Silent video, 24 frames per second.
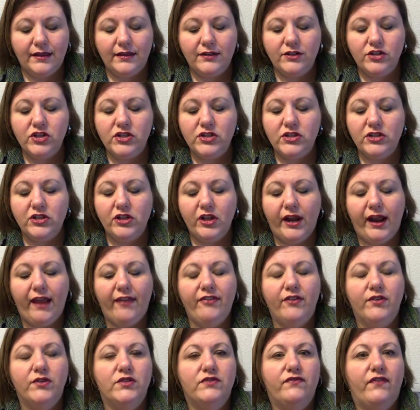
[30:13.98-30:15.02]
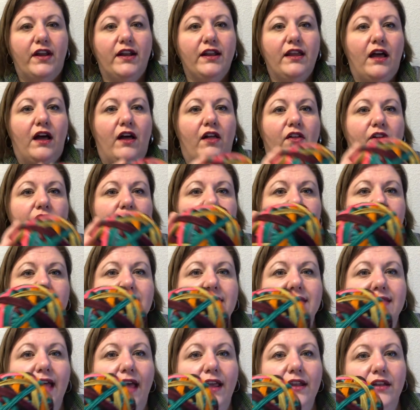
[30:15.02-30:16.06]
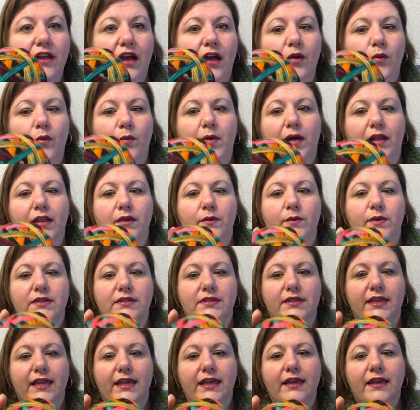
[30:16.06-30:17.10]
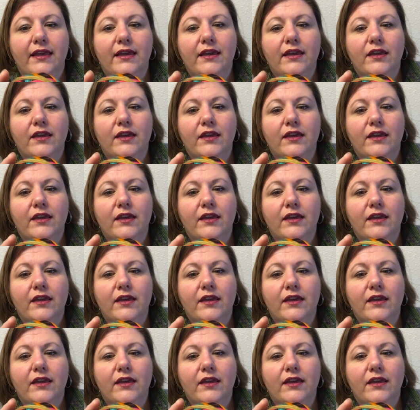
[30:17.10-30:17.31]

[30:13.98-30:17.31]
just look at those fun colors. Is that not Molly Weasley?